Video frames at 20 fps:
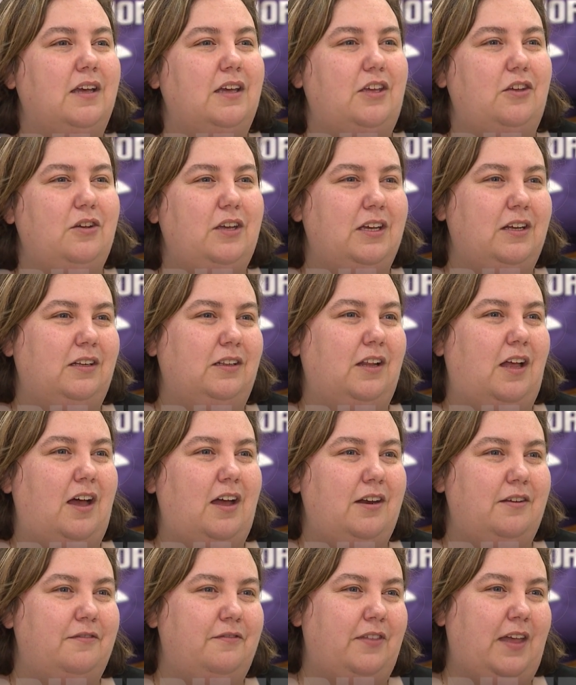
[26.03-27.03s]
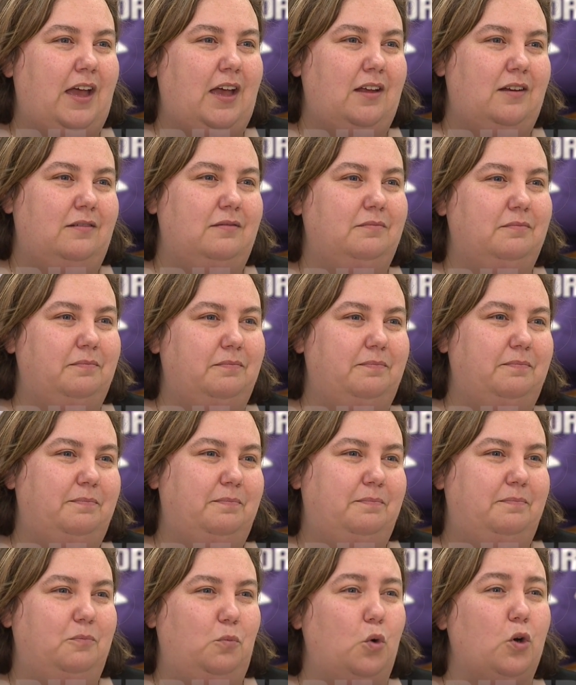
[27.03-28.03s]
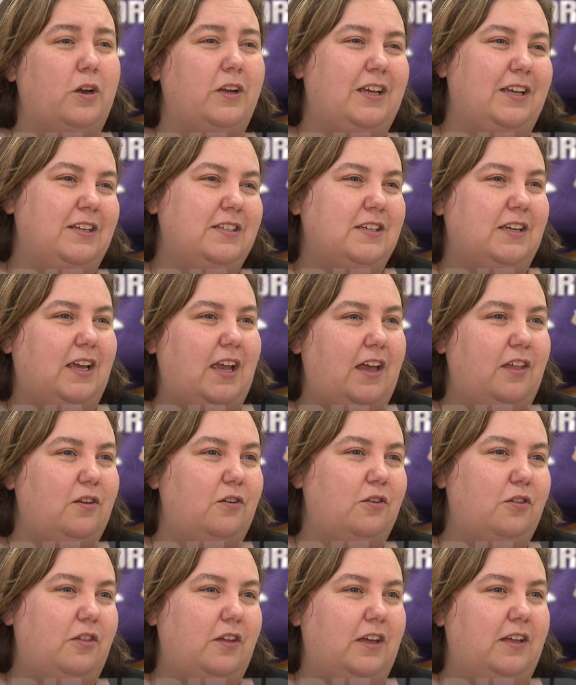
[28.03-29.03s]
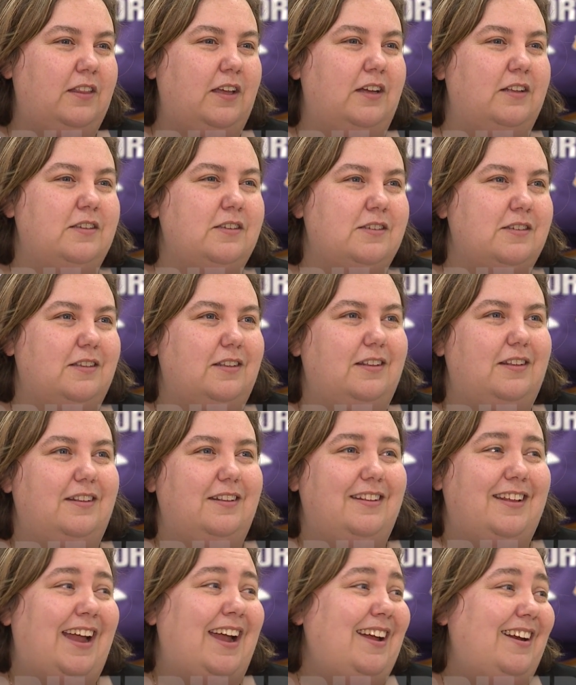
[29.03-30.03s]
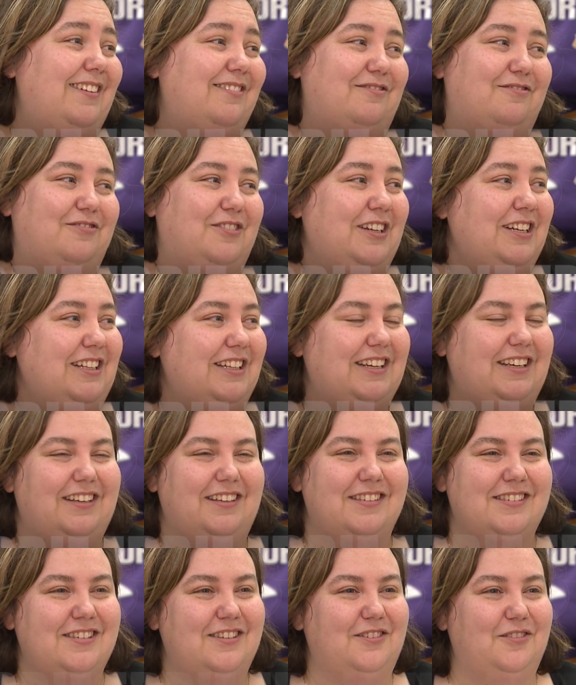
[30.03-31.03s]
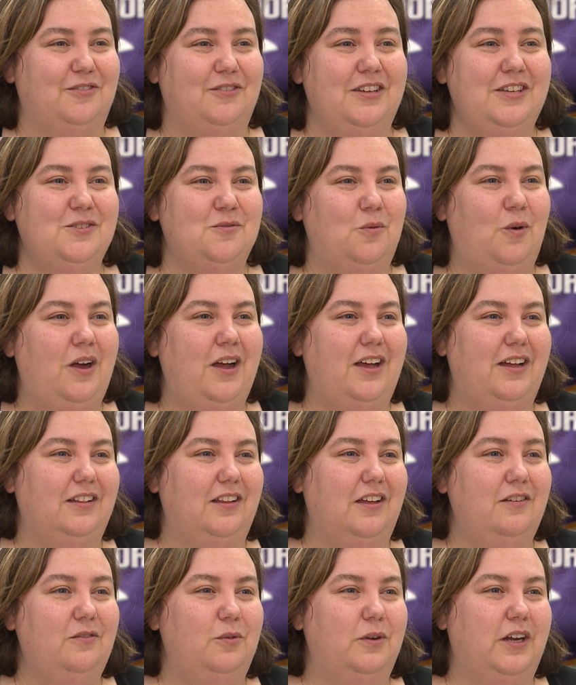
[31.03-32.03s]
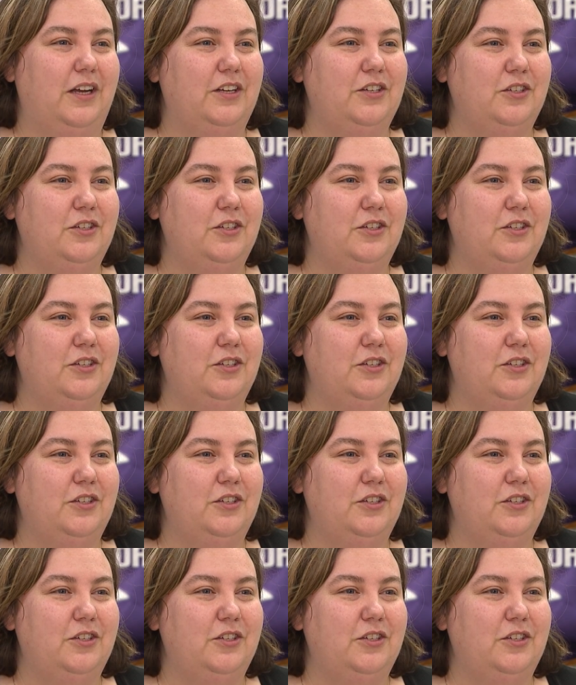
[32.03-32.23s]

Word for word: You get a lot of that working together thing that's that really is the reason why I love what I